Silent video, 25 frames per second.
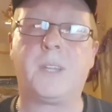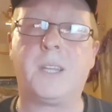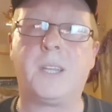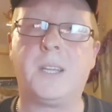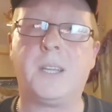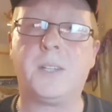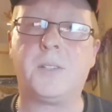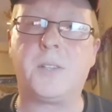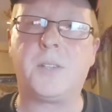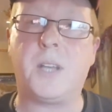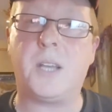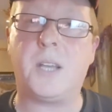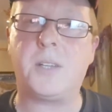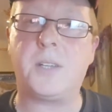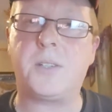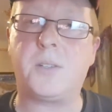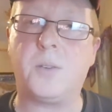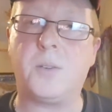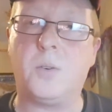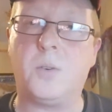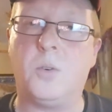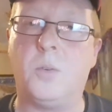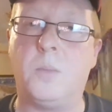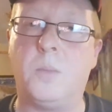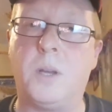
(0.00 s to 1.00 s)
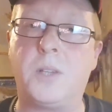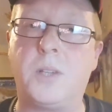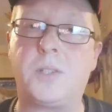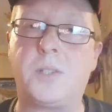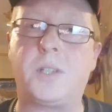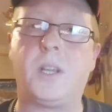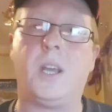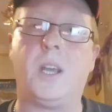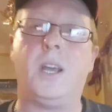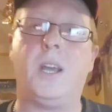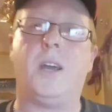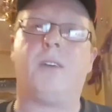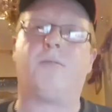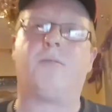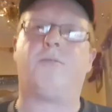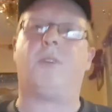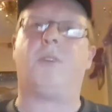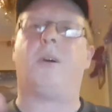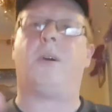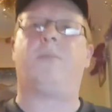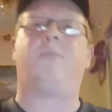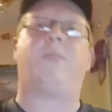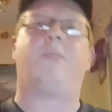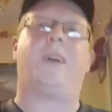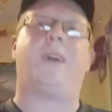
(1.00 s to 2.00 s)
test almost.
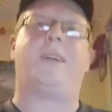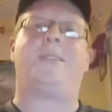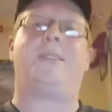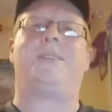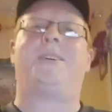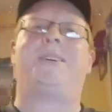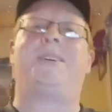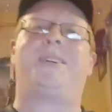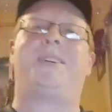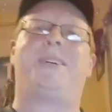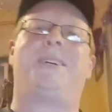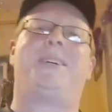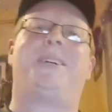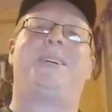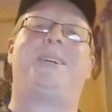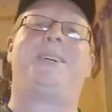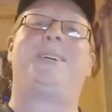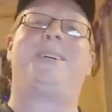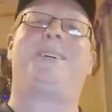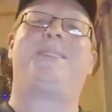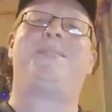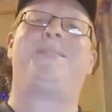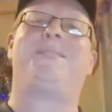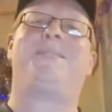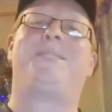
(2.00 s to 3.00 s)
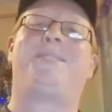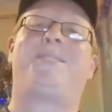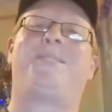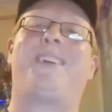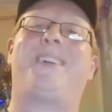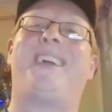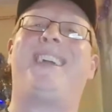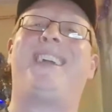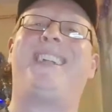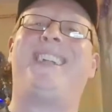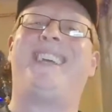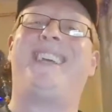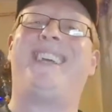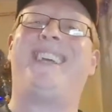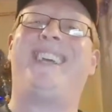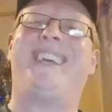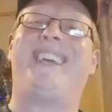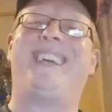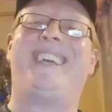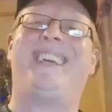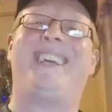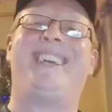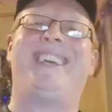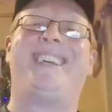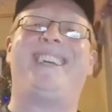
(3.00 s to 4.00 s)
Rob Random
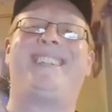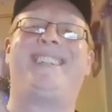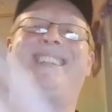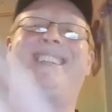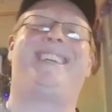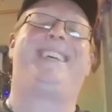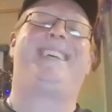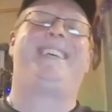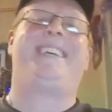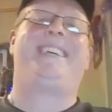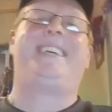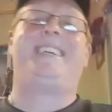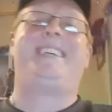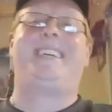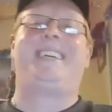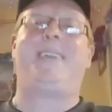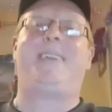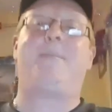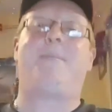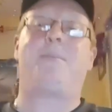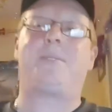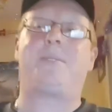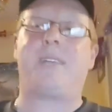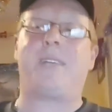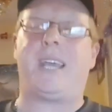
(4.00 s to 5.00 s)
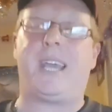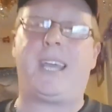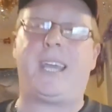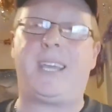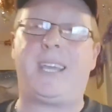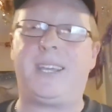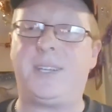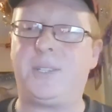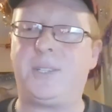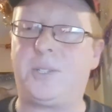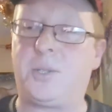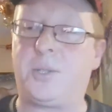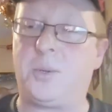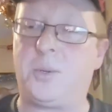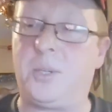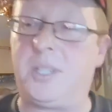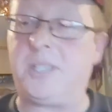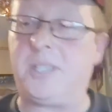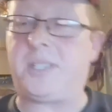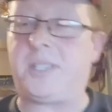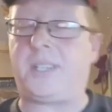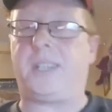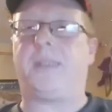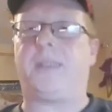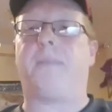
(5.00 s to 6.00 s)
trading. It was a
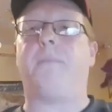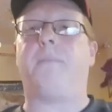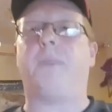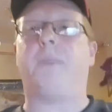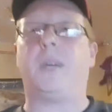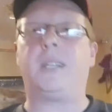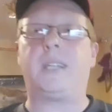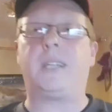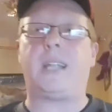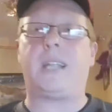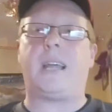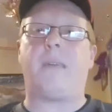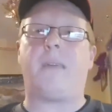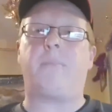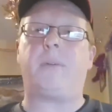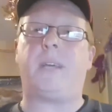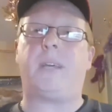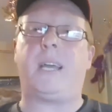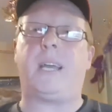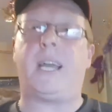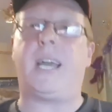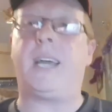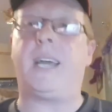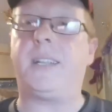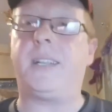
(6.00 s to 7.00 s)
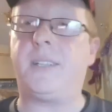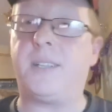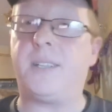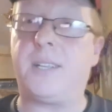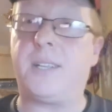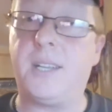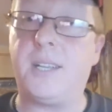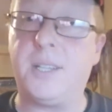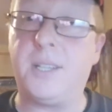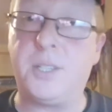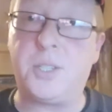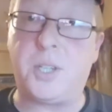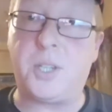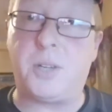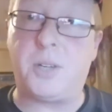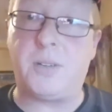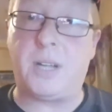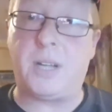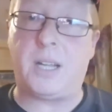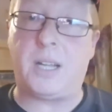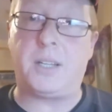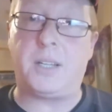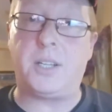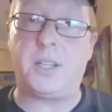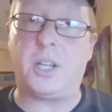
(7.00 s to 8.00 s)
joint Mind Lab and Joan
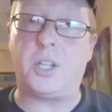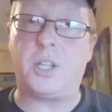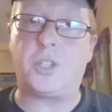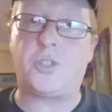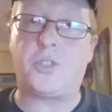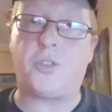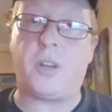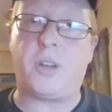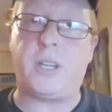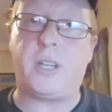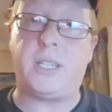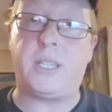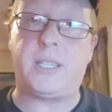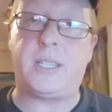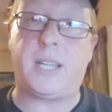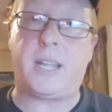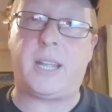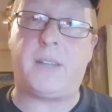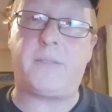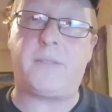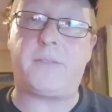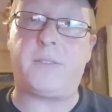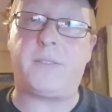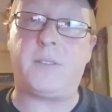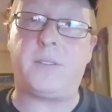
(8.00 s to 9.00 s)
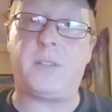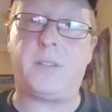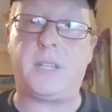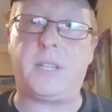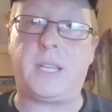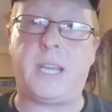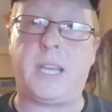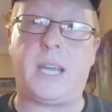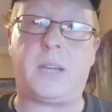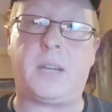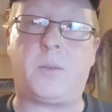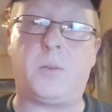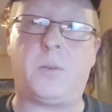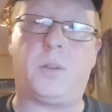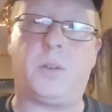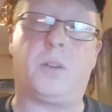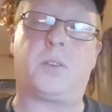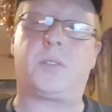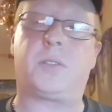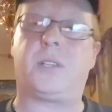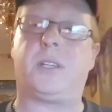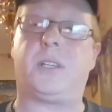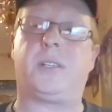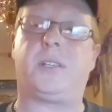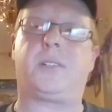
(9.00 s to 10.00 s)
Allen training day for the
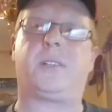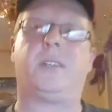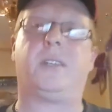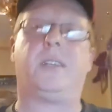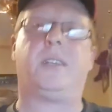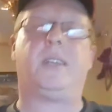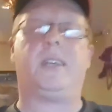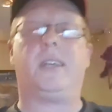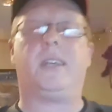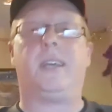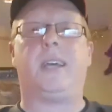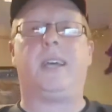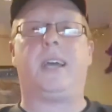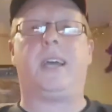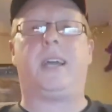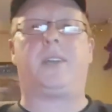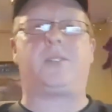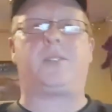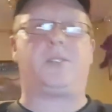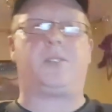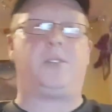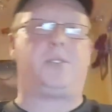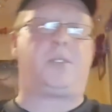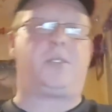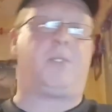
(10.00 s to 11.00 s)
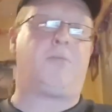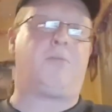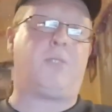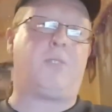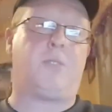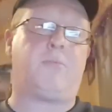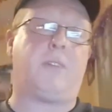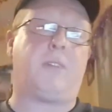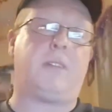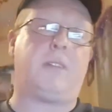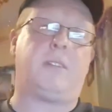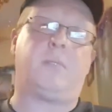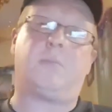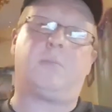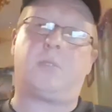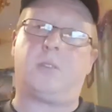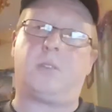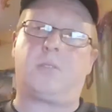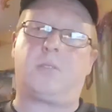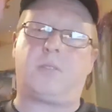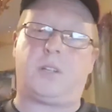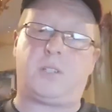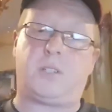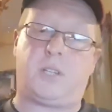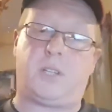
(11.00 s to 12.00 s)
Equinoxes. Excellent. So Rob Random,
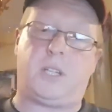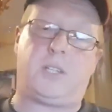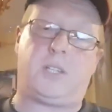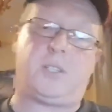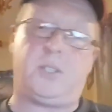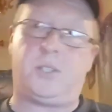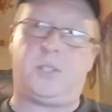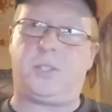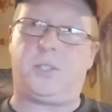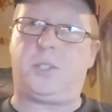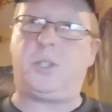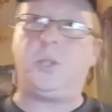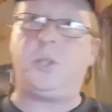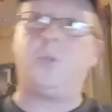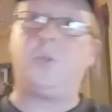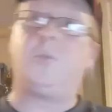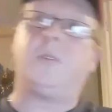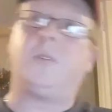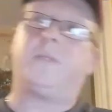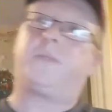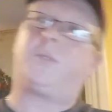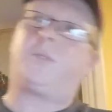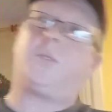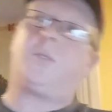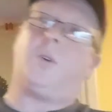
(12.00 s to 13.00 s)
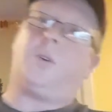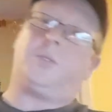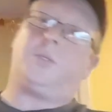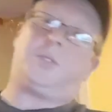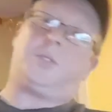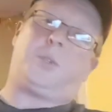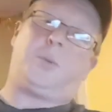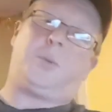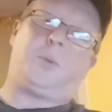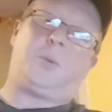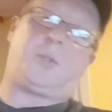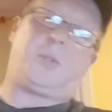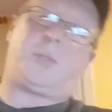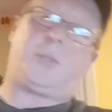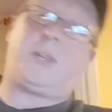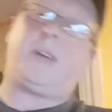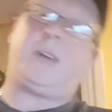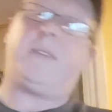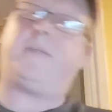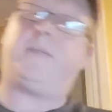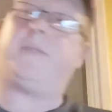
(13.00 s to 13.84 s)
congratulations. You have got yourself